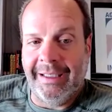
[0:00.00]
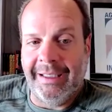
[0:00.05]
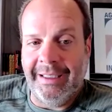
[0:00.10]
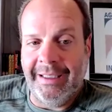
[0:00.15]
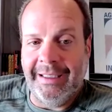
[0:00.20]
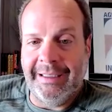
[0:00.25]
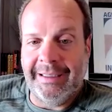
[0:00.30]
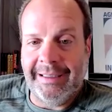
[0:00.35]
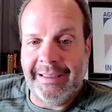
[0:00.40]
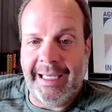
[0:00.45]

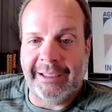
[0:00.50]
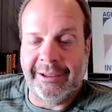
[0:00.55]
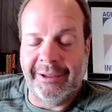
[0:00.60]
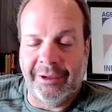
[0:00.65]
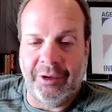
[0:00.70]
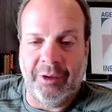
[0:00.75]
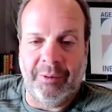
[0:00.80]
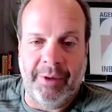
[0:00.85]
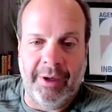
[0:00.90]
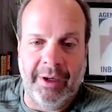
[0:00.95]
these
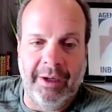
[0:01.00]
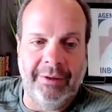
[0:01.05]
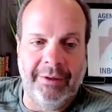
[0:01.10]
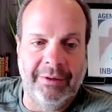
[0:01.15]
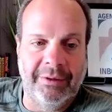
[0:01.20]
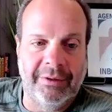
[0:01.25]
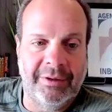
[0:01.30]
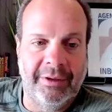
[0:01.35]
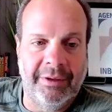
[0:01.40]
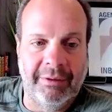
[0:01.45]
technical
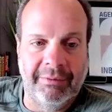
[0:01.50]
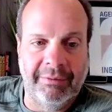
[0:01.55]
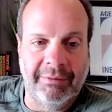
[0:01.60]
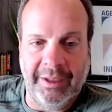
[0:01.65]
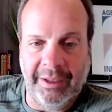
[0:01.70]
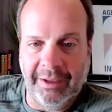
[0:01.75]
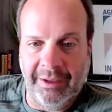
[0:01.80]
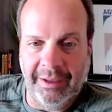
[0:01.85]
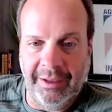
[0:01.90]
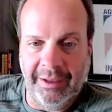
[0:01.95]
partners that are
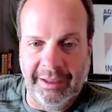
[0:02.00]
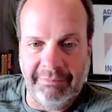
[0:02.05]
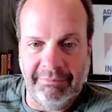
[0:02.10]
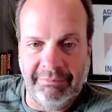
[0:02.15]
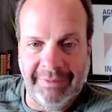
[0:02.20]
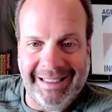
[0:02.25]
really good at